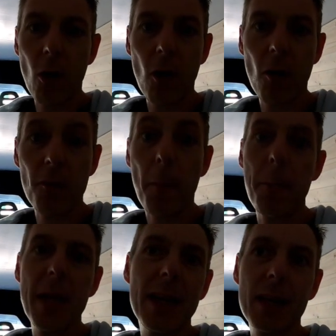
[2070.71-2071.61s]
of
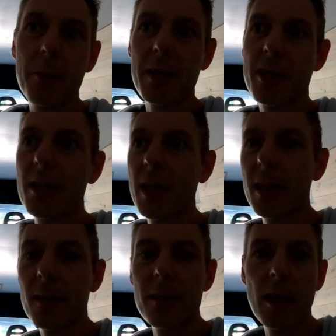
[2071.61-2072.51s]
making a
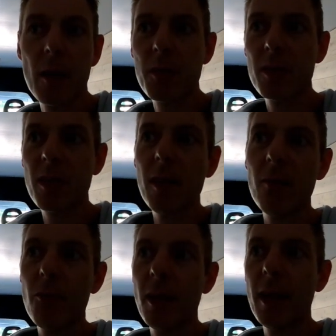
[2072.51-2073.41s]
mistake in terms of
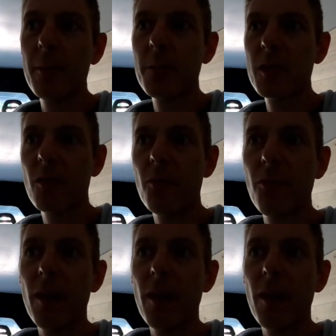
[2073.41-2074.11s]
time frames,